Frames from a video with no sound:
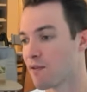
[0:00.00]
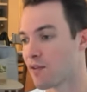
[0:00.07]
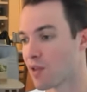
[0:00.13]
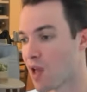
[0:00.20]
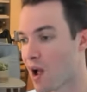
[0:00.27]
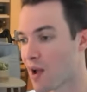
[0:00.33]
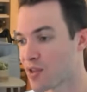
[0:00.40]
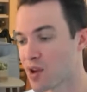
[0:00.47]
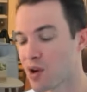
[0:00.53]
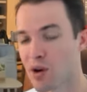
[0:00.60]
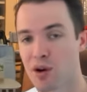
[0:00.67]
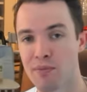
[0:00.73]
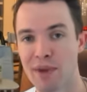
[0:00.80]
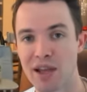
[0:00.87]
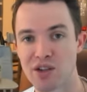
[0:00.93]
Velothi
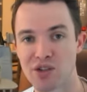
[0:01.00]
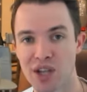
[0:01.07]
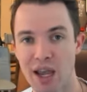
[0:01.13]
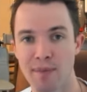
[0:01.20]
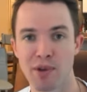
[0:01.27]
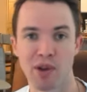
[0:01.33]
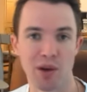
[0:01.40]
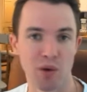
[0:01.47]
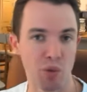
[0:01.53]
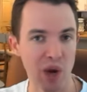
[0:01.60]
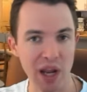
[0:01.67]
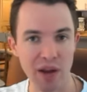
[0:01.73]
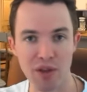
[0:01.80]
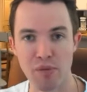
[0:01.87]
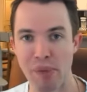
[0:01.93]
Ur-Mage's Amulet,
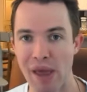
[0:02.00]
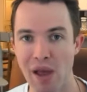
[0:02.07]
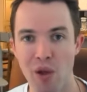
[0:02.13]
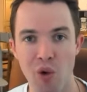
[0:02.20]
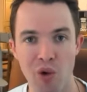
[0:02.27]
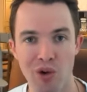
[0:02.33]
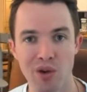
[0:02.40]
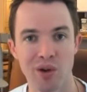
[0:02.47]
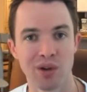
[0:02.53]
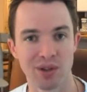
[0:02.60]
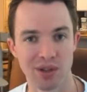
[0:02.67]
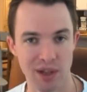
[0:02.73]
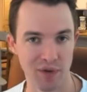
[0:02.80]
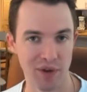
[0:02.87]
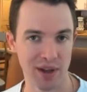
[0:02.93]
Ring of the Pale Order,
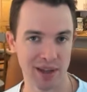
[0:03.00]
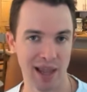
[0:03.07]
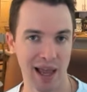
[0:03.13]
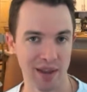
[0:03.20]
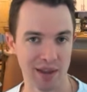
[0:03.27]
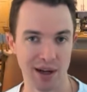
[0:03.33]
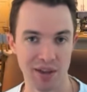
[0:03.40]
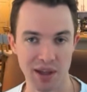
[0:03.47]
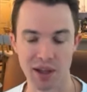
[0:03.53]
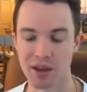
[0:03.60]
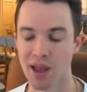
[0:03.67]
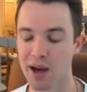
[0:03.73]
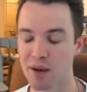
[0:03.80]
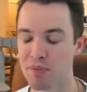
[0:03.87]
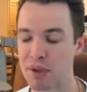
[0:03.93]
and stuff like that, that I think a
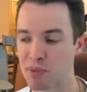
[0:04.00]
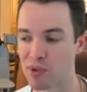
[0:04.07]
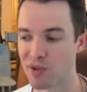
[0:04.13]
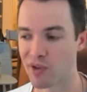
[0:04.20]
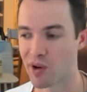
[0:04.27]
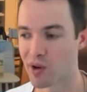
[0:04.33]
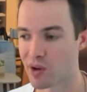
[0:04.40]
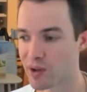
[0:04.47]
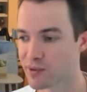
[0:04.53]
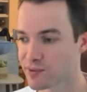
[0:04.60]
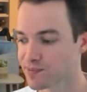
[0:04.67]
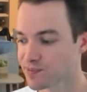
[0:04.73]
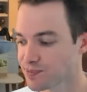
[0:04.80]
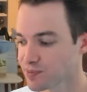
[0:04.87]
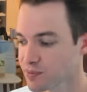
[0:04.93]
lot of people have heard of.